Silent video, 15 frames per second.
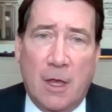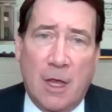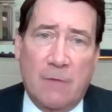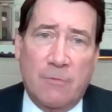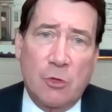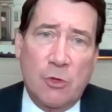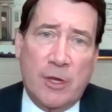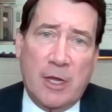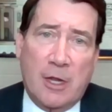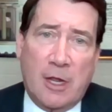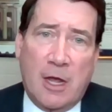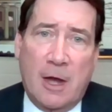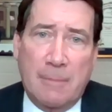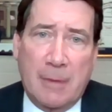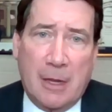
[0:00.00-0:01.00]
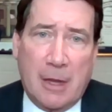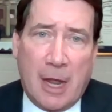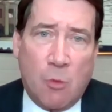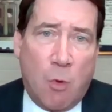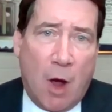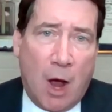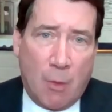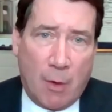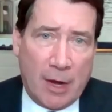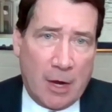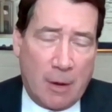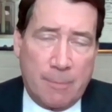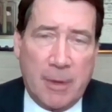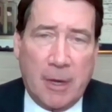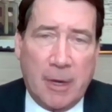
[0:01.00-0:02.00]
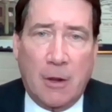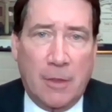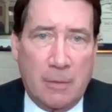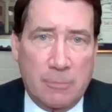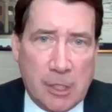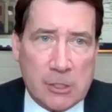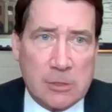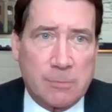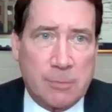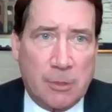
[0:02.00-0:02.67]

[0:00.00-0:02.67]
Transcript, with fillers: If you look at a company like Huawei, and I'll pick on them just